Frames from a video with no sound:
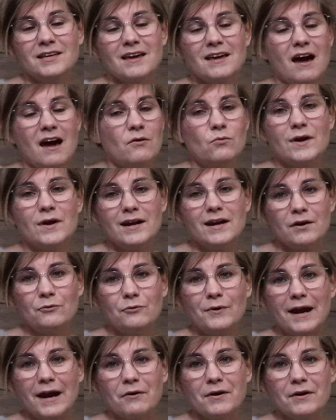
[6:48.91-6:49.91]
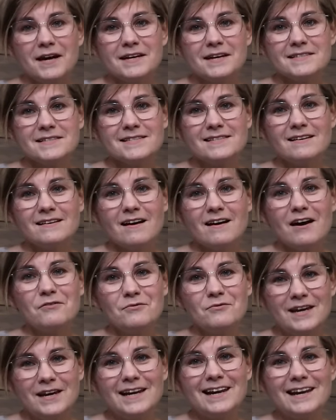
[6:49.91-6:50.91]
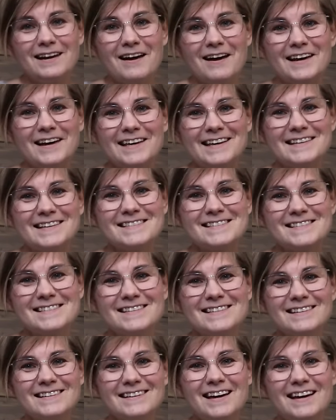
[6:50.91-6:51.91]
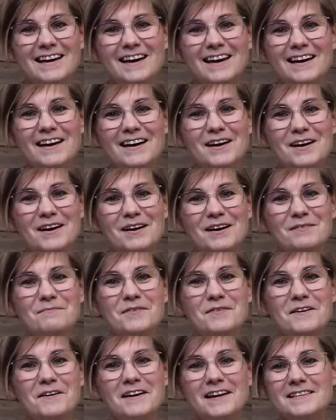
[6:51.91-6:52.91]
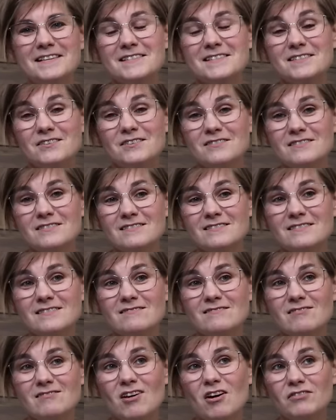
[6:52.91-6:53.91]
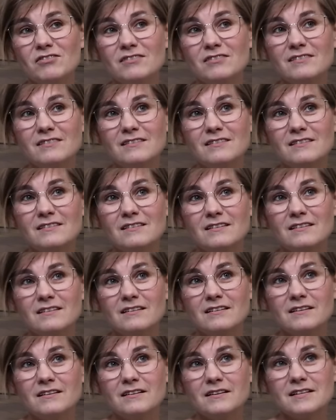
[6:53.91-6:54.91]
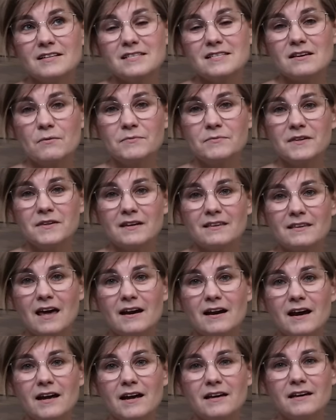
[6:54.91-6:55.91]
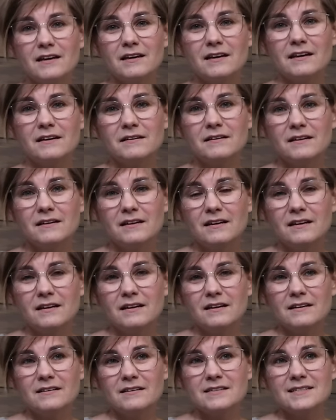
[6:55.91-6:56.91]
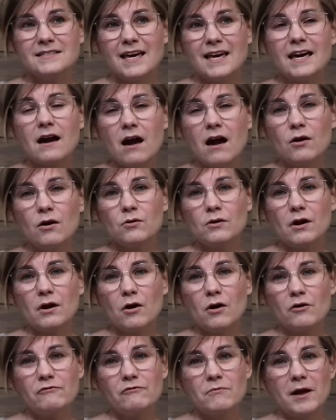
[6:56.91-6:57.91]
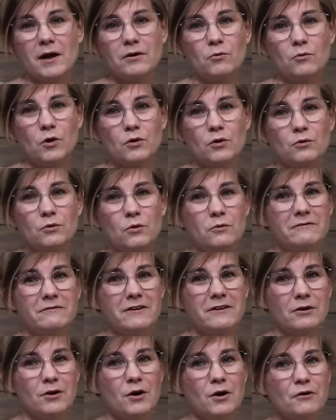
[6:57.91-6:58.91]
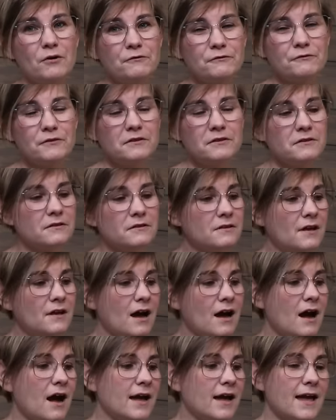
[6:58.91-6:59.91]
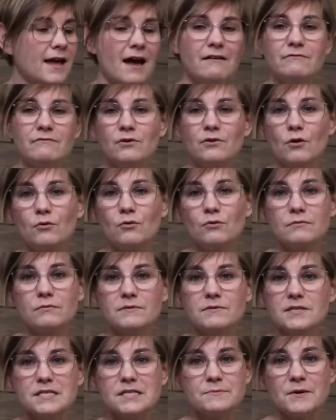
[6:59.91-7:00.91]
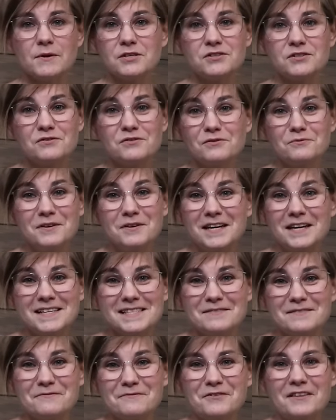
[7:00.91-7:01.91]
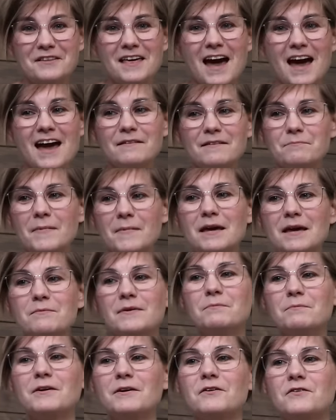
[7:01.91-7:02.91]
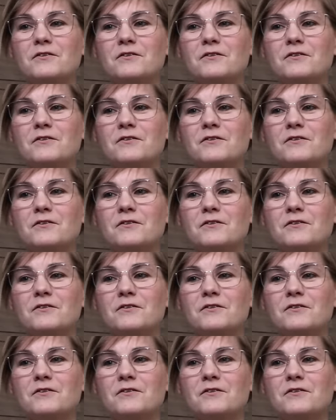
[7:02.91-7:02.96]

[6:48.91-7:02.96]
when I wear it, I really like it. But it's just not something that I take out of my wardrobe very often. I have no special reason for that. Maybe because